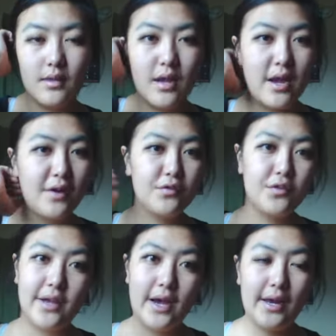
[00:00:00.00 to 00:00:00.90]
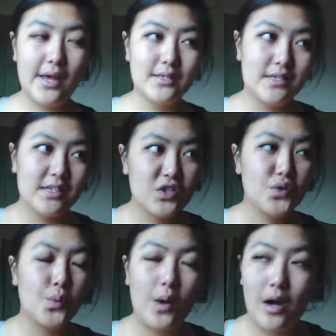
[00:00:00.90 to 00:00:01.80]
After that, at
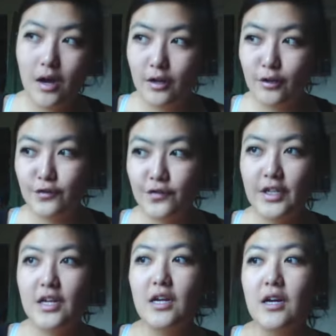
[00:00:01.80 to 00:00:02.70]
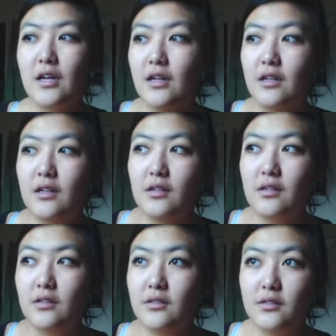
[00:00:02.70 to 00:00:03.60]
6:12,
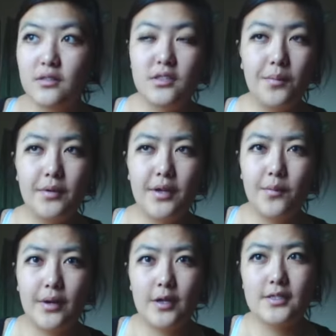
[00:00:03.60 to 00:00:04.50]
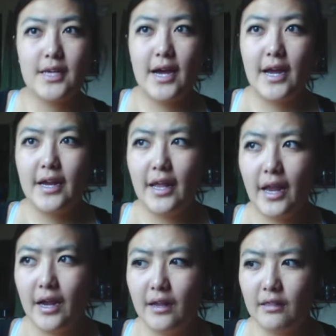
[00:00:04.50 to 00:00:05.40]
somebody went outside
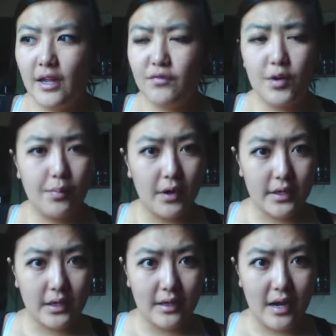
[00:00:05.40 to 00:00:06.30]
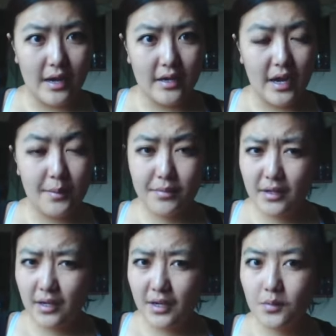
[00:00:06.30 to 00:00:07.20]
and left our parking lot. I'm
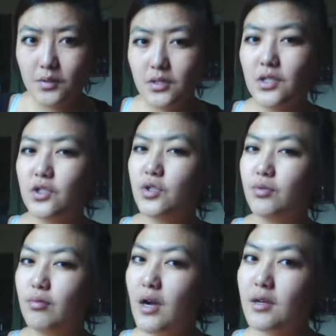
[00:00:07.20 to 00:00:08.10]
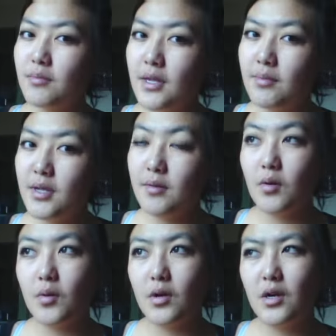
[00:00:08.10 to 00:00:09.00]
thinking it was a truck maybe
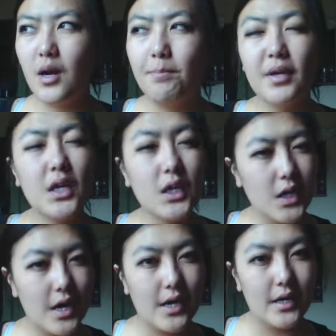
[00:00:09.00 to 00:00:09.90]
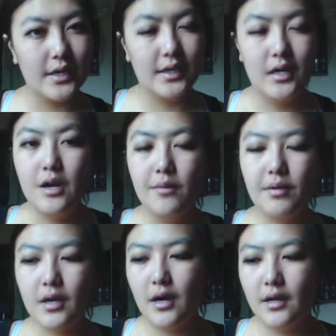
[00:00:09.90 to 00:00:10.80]
or a bigger car
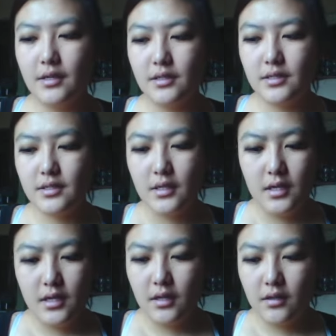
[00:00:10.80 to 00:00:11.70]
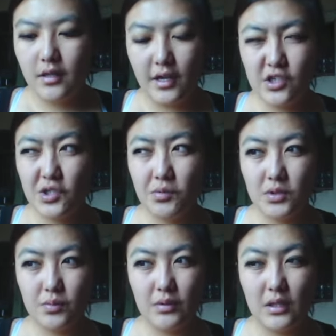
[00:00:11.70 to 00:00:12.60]
because the engine
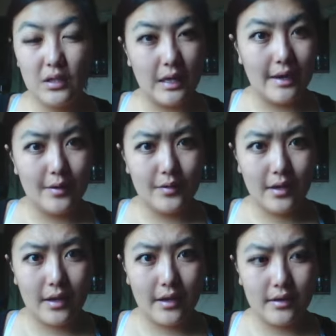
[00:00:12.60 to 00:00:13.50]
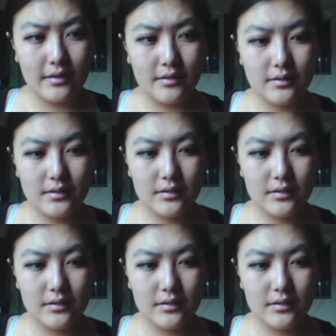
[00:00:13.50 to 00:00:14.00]
was really loud, and